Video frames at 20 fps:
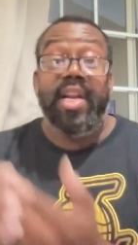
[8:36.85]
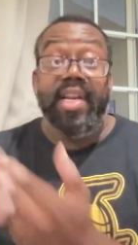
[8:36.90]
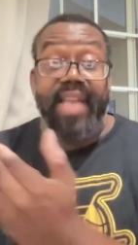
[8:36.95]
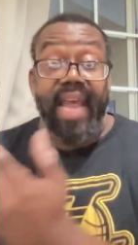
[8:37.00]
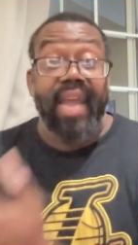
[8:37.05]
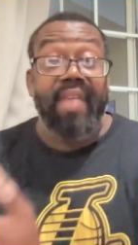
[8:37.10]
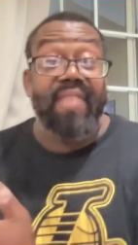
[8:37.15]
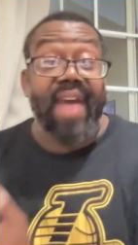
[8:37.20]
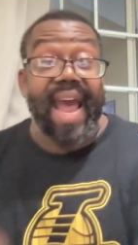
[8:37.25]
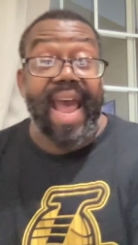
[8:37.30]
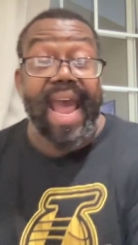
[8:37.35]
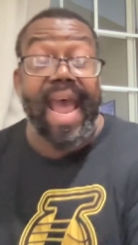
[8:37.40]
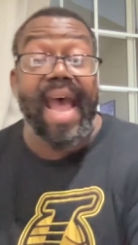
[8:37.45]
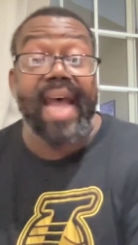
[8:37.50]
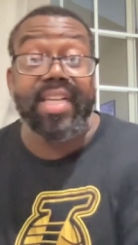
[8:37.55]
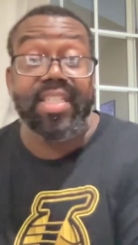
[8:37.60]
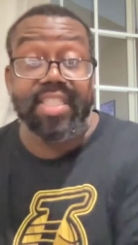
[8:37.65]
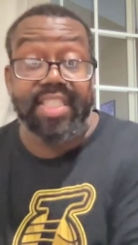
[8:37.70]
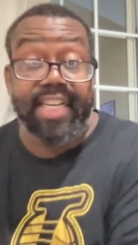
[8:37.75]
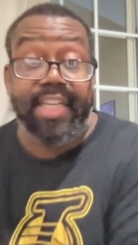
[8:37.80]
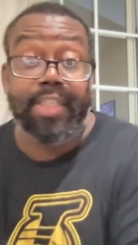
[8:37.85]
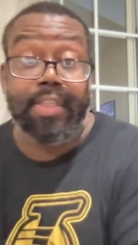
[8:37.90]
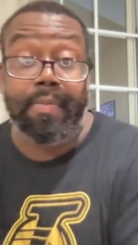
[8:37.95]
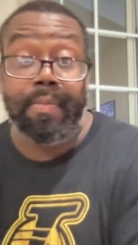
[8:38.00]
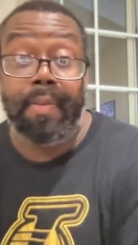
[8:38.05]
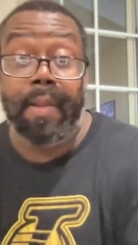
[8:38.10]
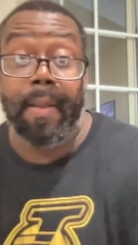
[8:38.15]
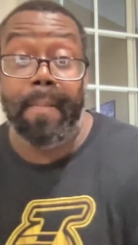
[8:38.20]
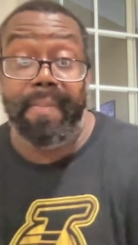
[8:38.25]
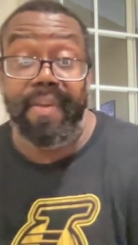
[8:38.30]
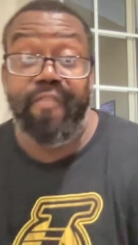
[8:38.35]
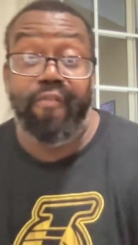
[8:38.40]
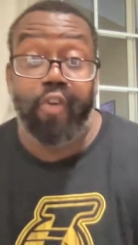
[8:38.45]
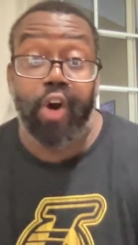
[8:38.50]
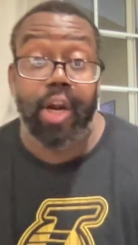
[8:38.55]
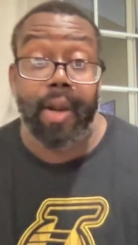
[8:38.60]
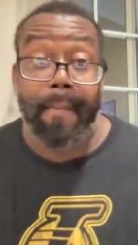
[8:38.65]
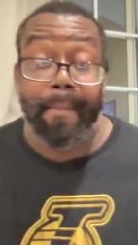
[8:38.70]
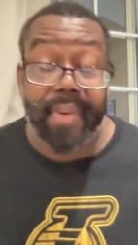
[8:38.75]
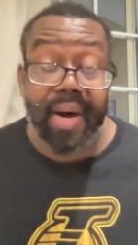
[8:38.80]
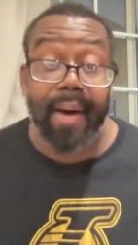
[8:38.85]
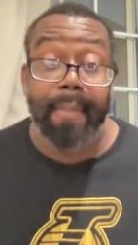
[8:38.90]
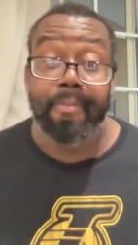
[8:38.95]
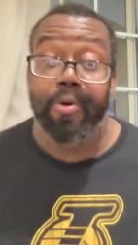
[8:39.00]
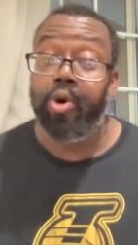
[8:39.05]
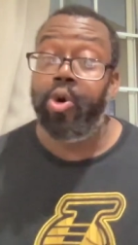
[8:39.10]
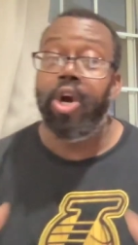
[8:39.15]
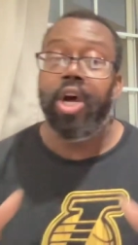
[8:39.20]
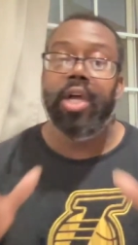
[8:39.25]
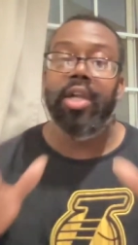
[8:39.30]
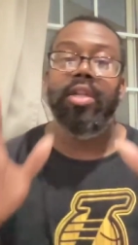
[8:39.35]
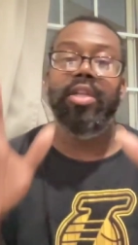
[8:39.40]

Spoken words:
they've had since before the bubble.